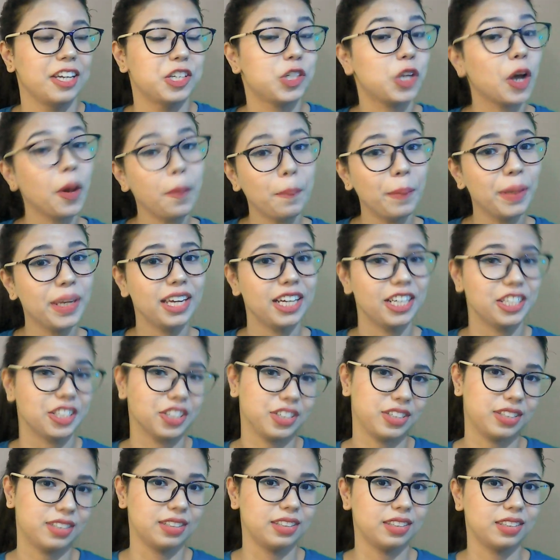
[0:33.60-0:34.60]

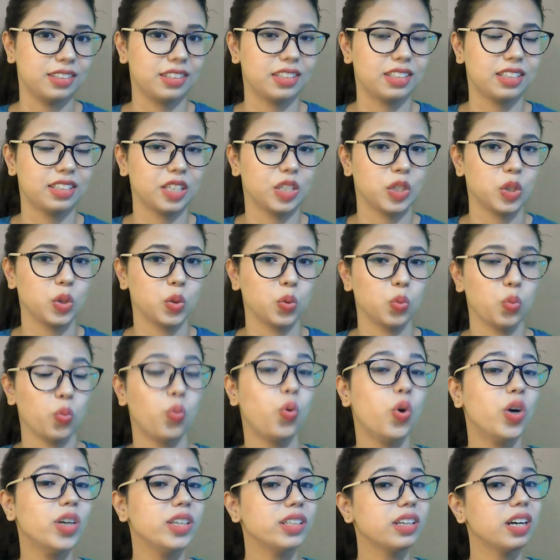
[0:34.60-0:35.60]
Termination.
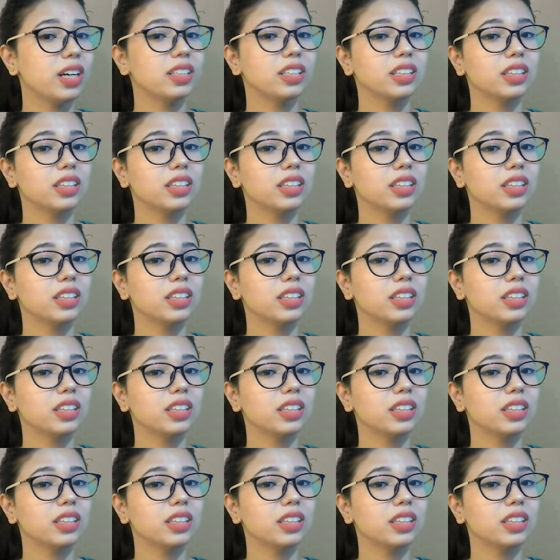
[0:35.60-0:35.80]
What are